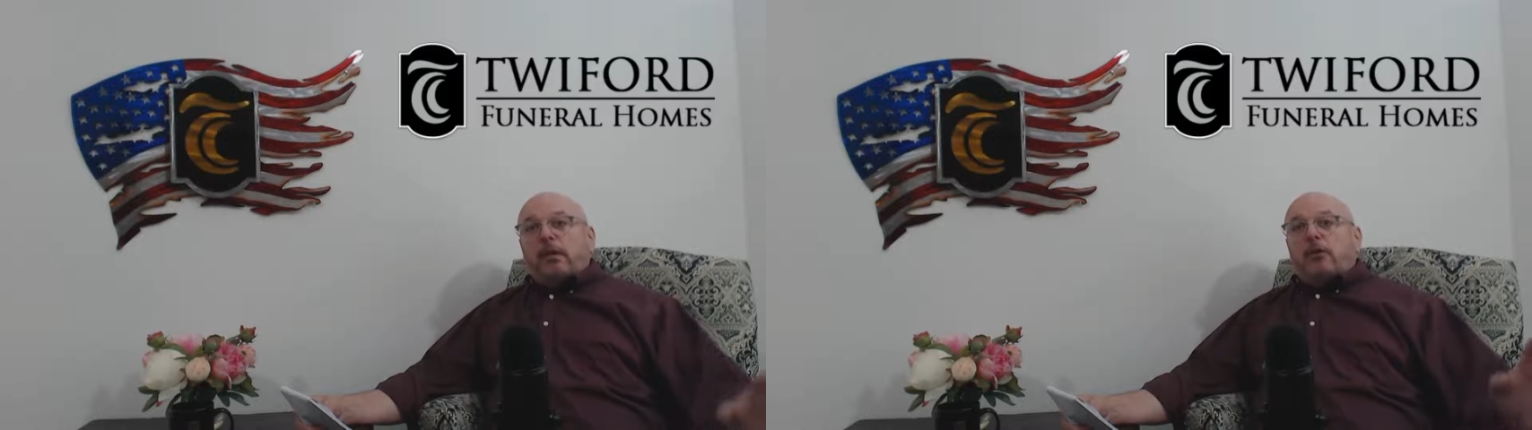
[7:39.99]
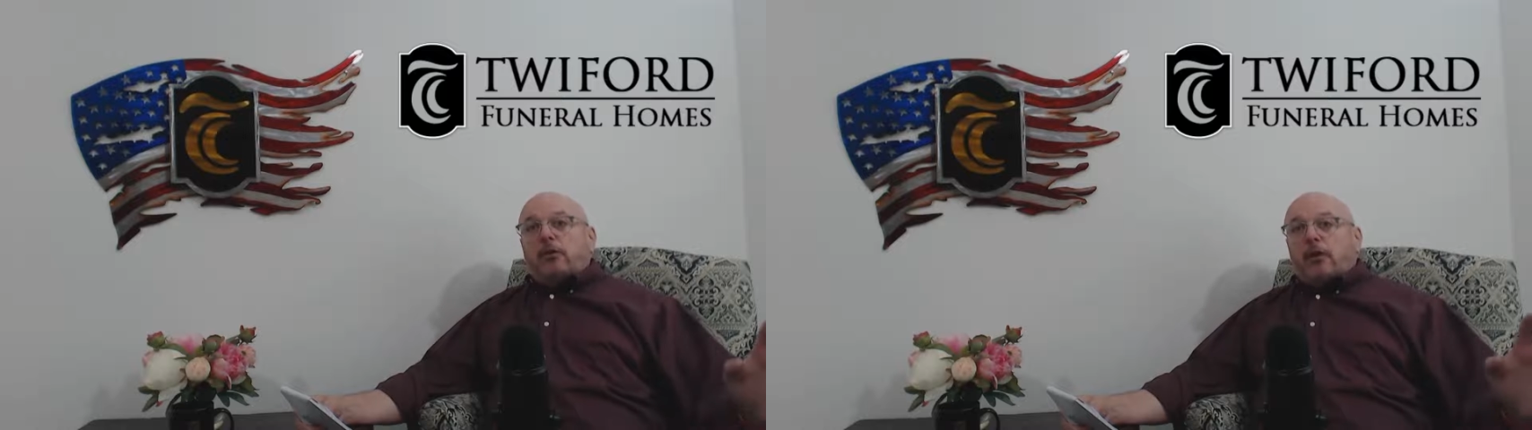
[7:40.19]

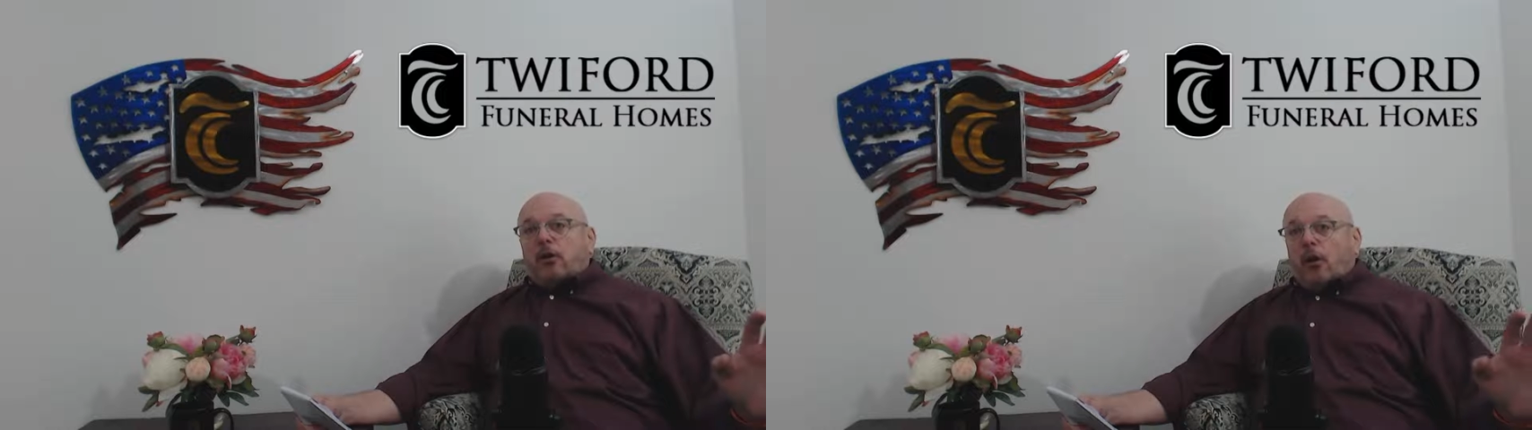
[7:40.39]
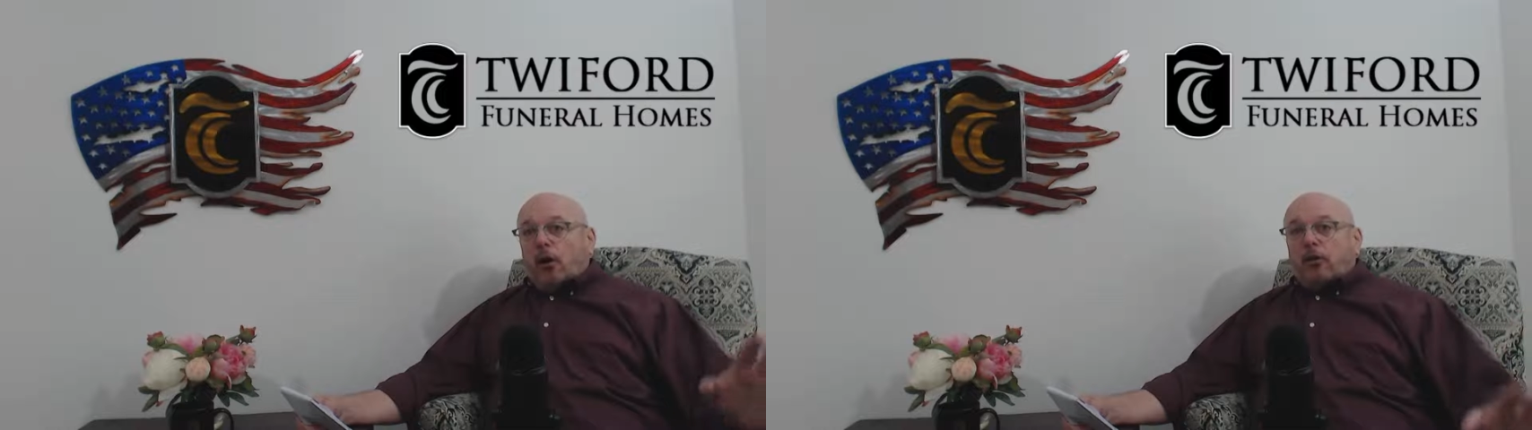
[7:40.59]
You can
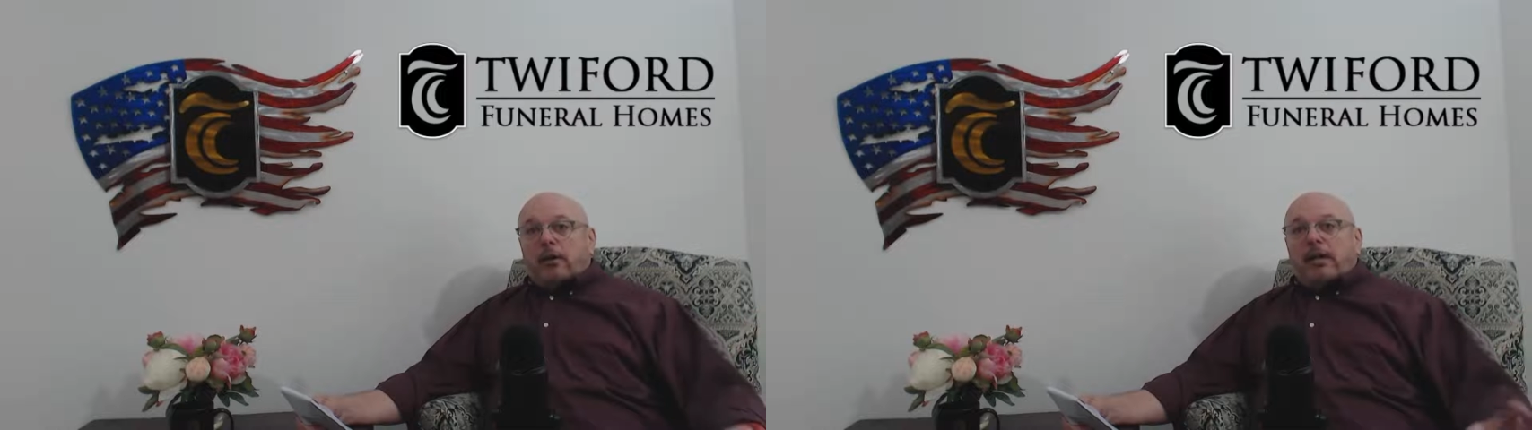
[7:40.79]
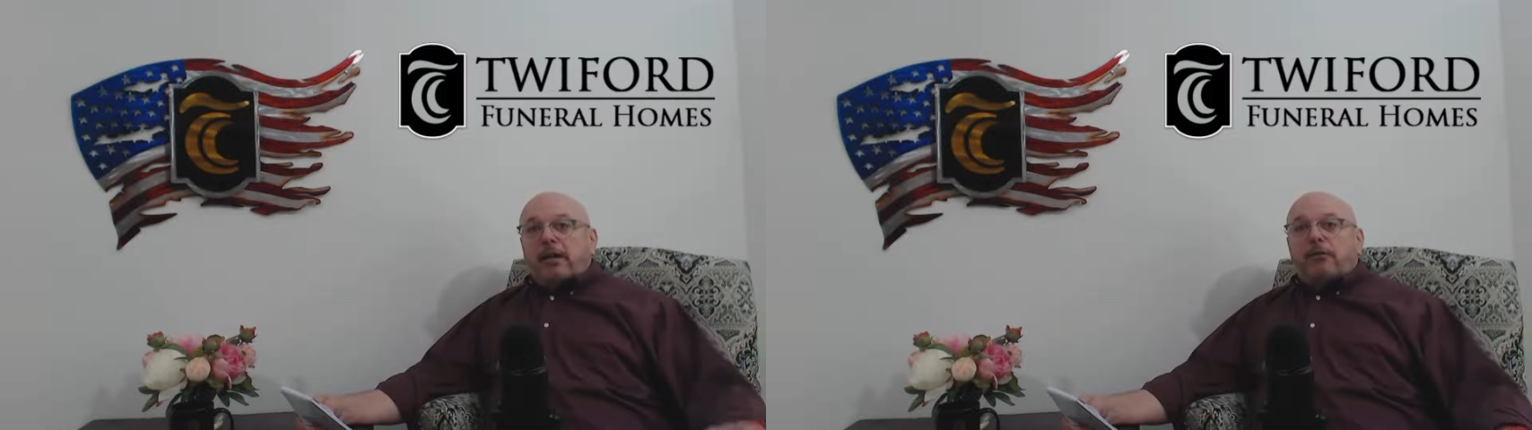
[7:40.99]

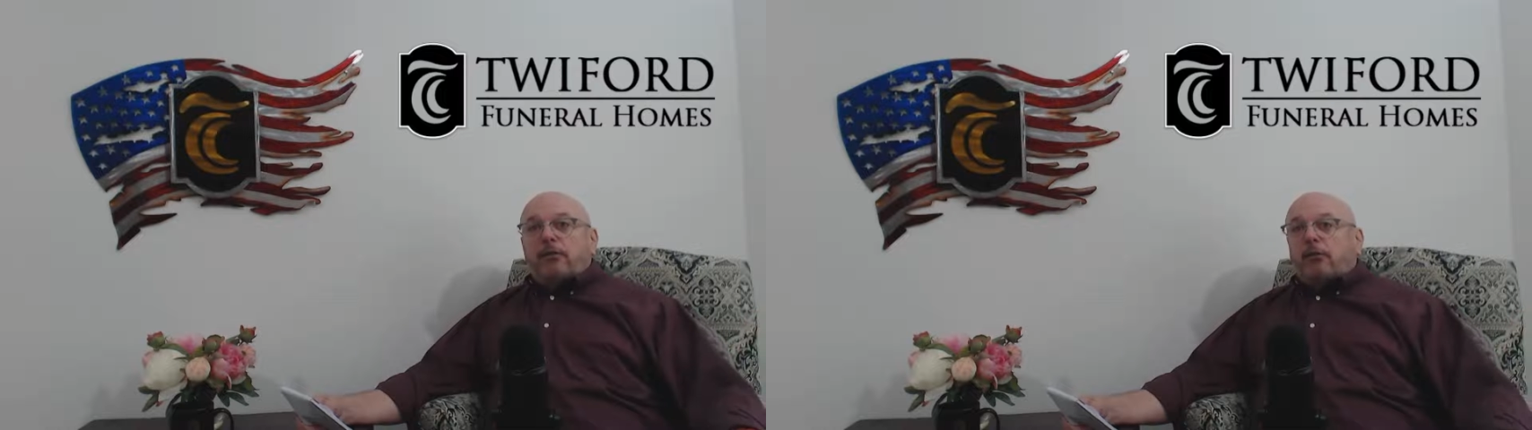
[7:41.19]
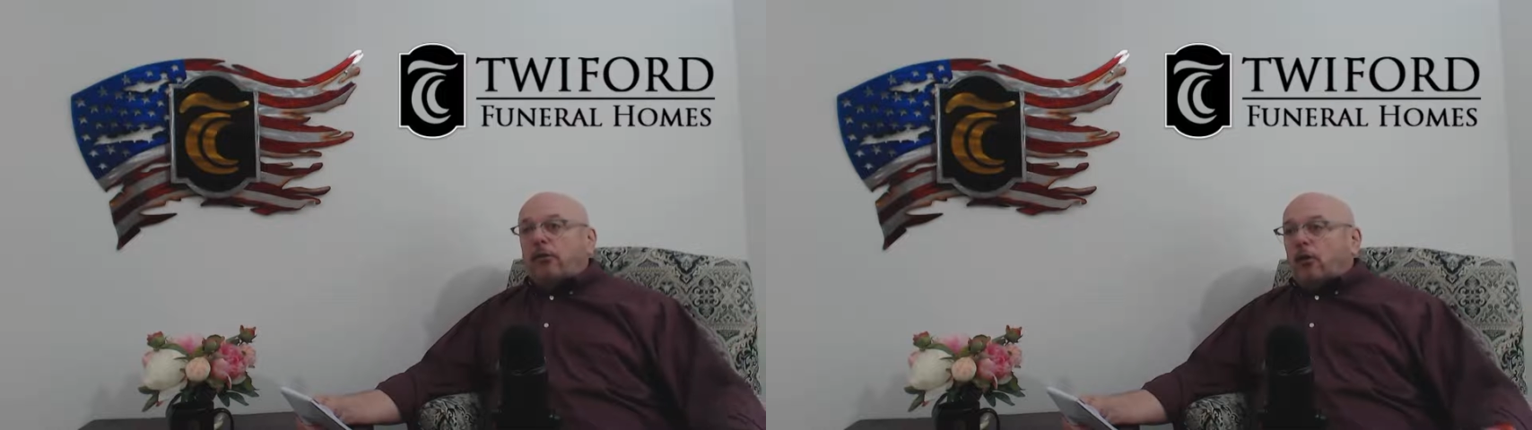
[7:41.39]
call any
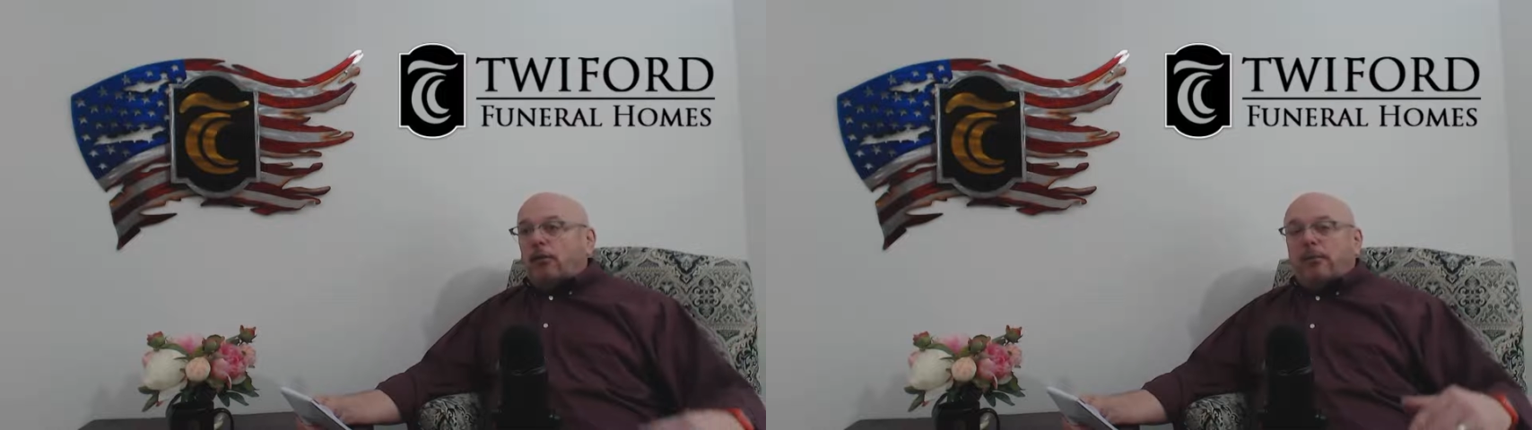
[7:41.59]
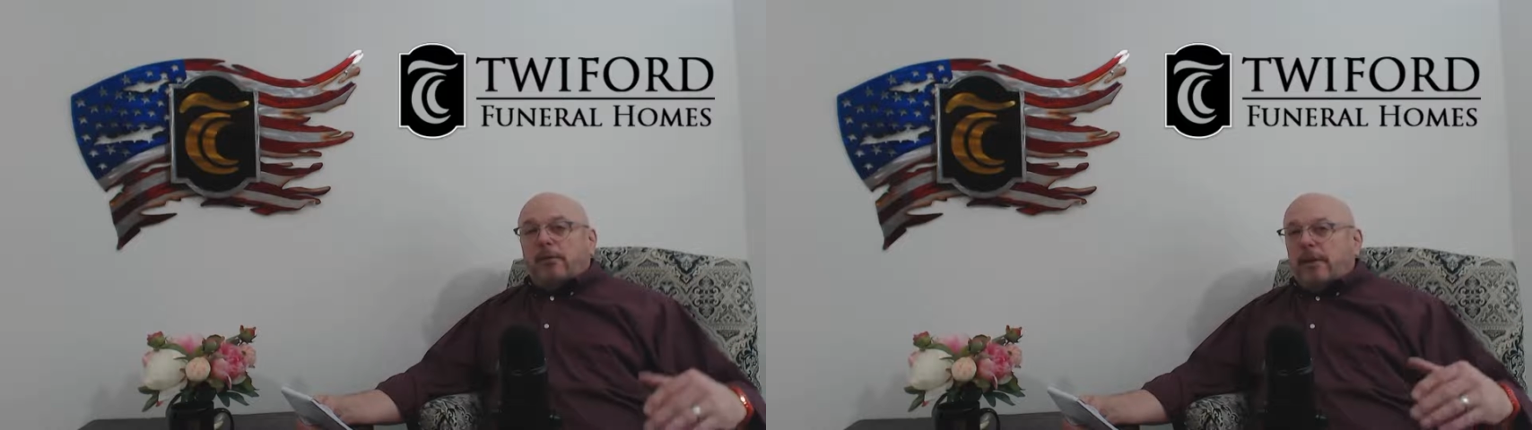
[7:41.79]
funeral
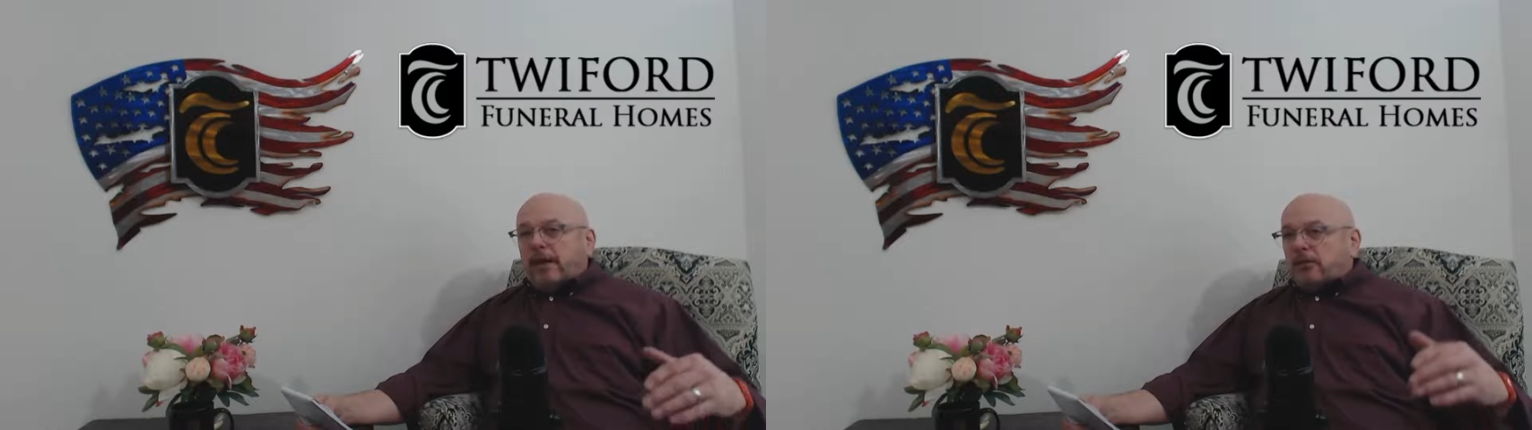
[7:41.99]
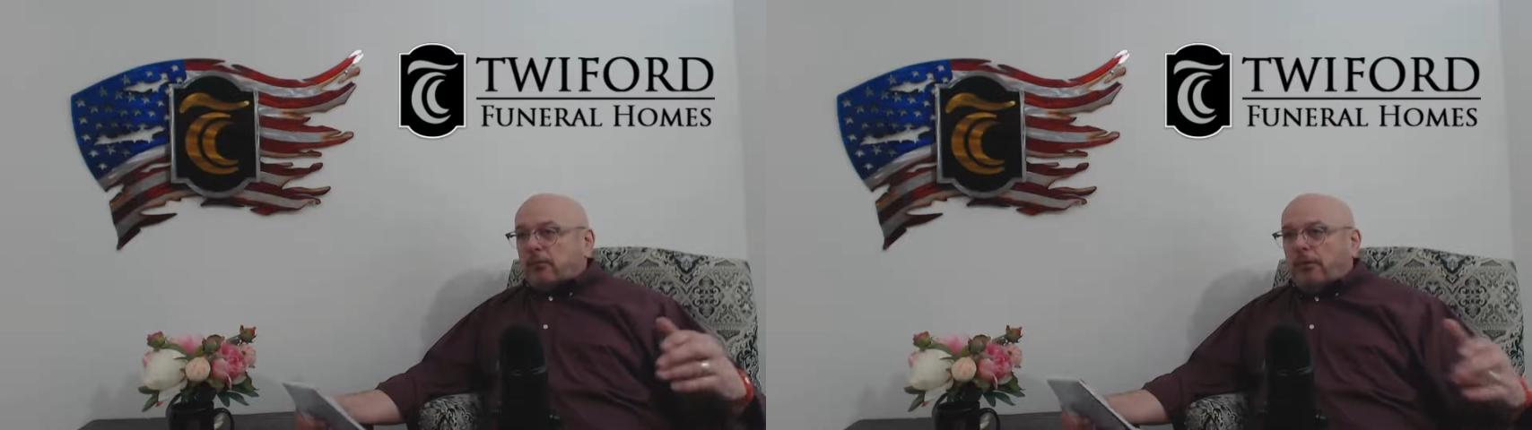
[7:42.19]
home
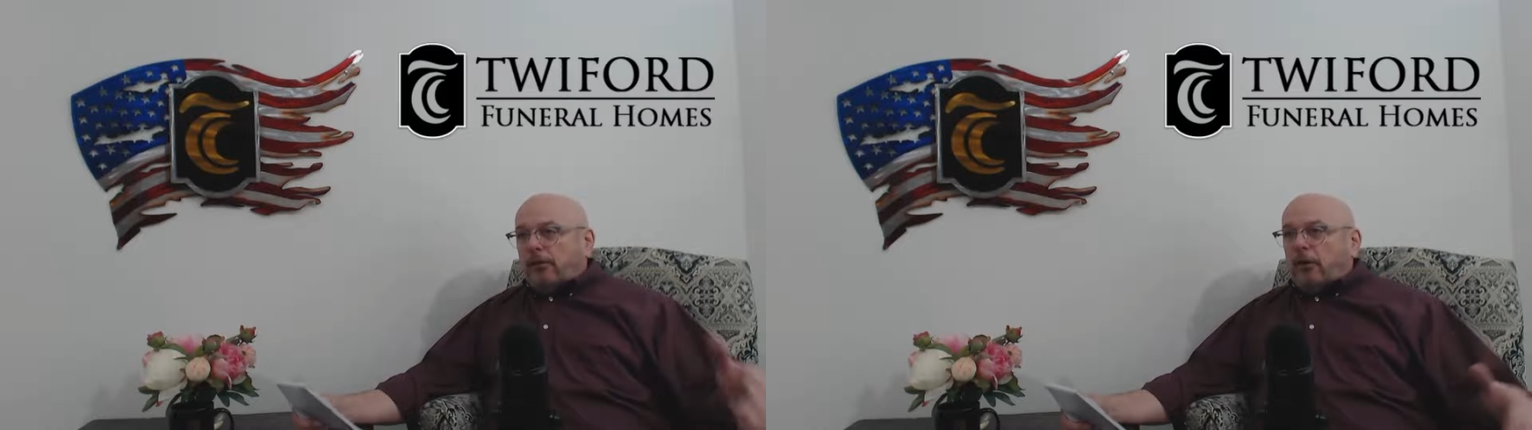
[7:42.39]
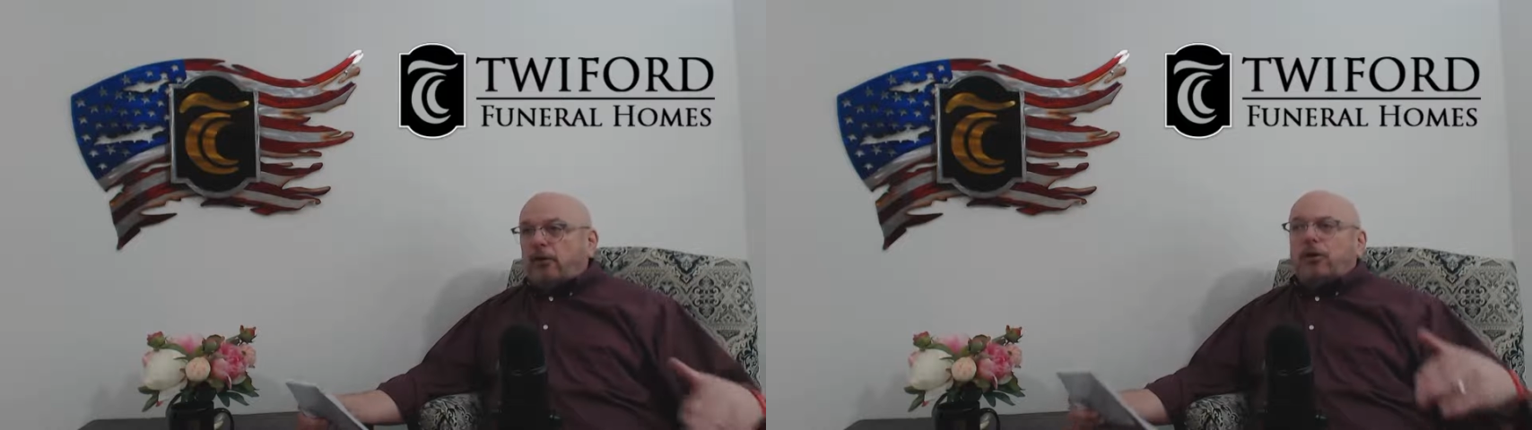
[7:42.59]
that's
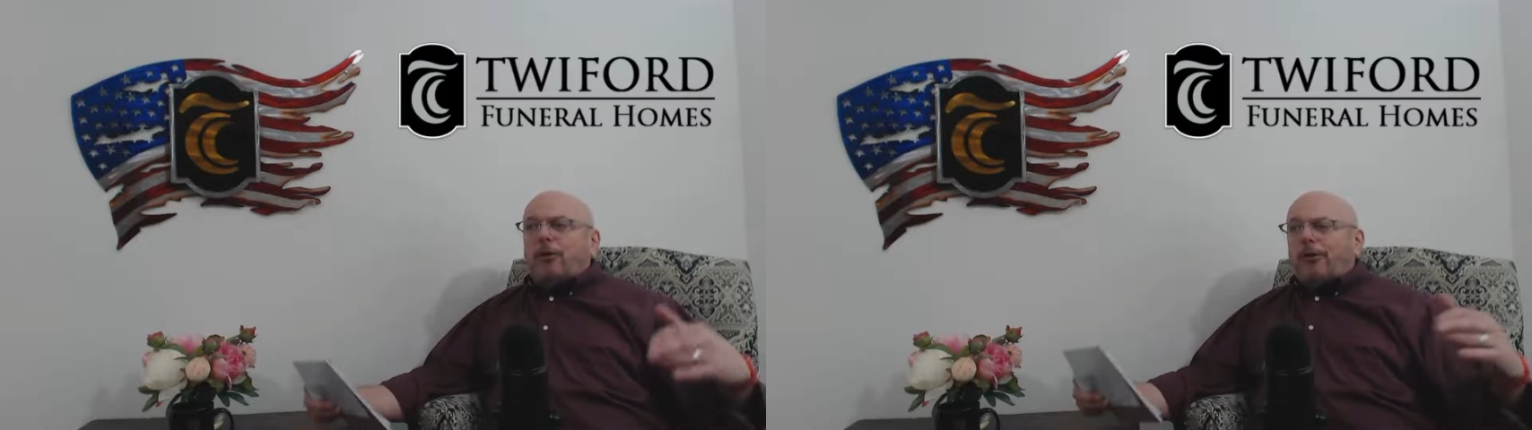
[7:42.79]
referred to you or